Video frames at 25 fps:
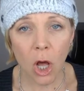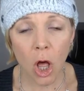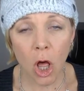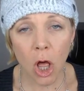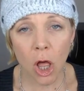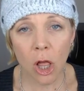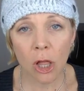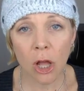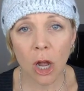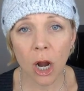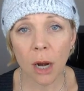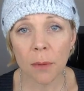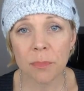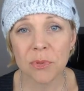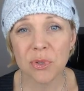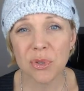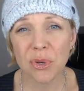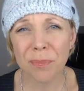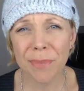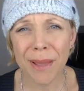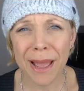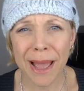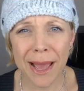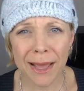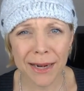all carbs
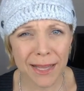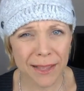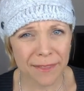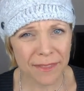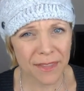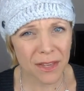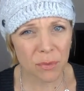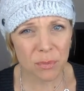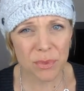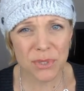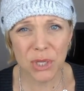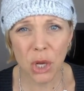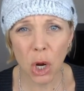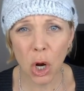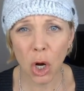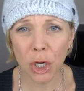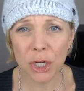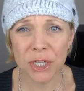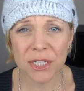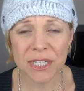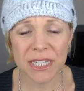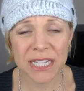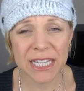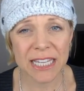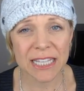were bad and then it was
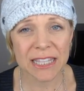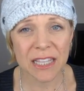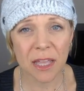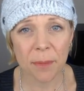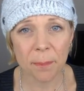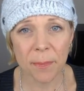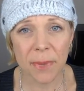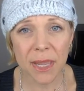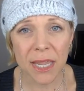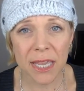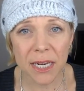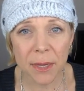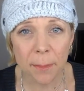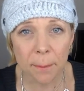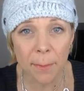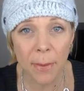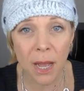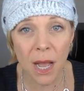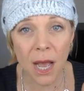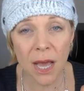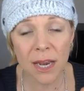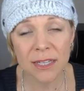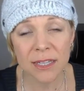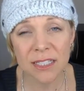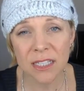hard to eat them in a
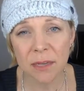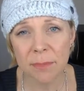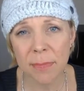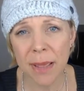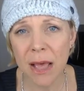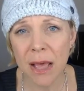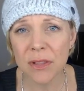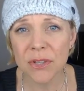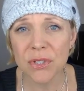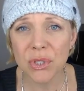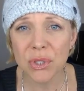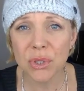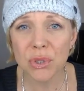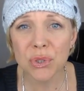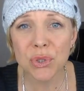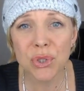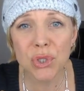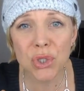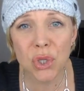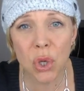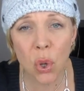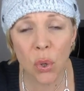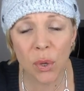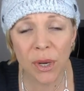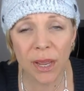modest amount. So you
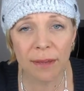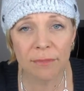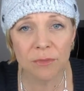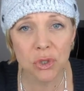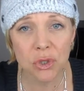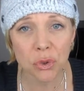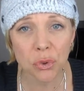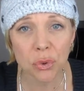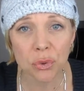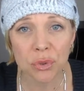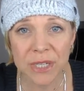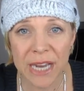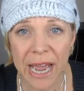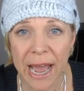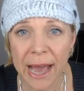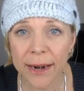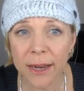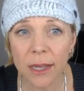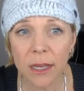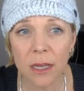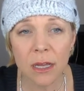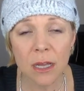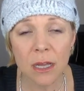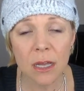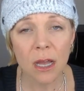don't have true
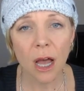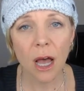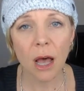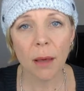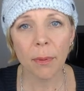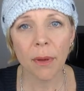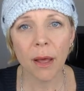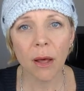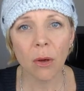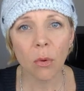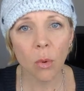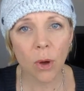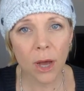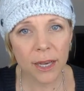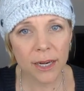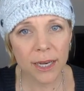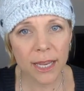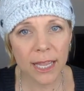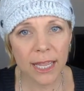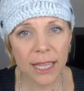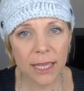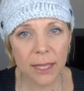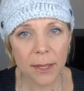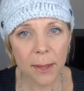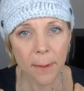data about what
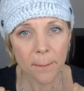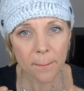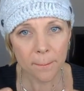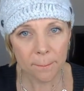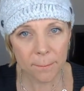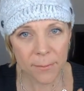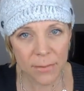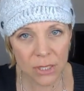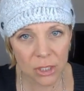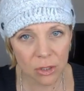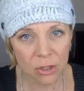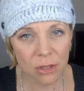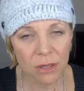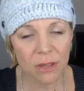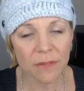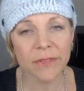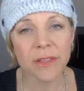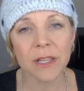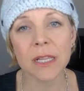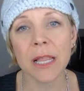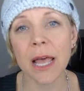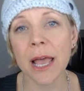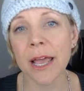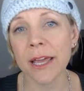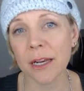a middle of
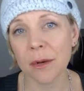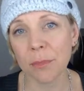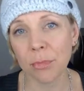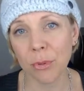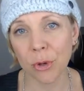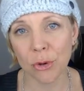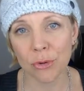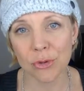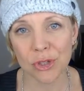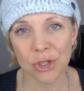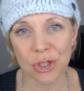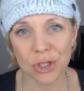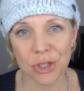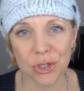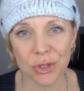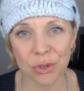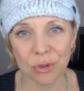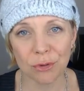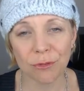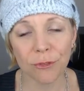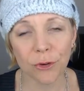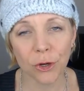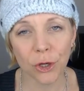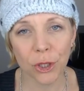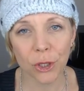the line approach could
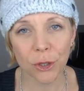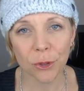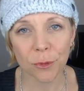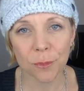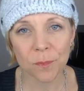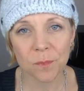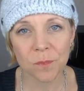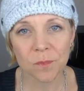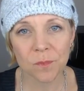do for you.